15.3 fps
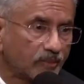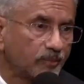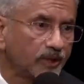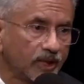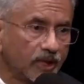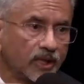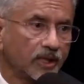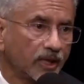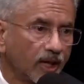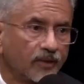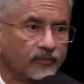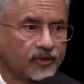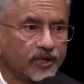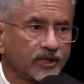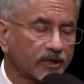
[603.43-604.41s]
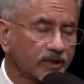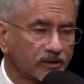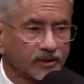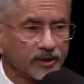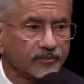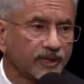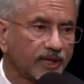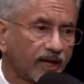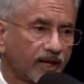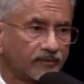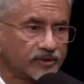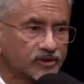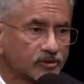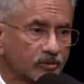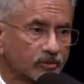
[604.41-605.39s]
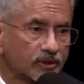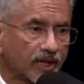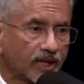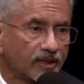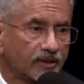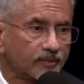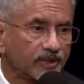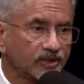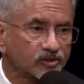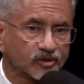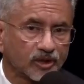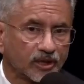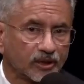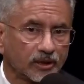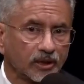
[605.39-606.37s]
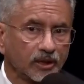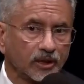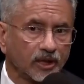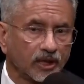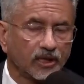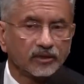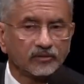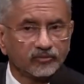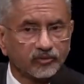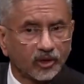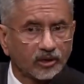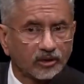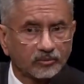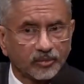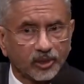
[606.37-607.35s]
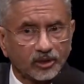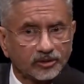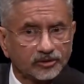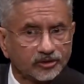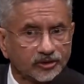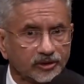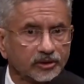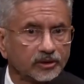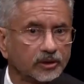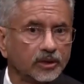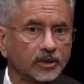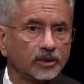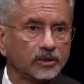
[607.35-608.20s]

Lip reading: I mean, every country will have its own dynamics, and in foreign policy,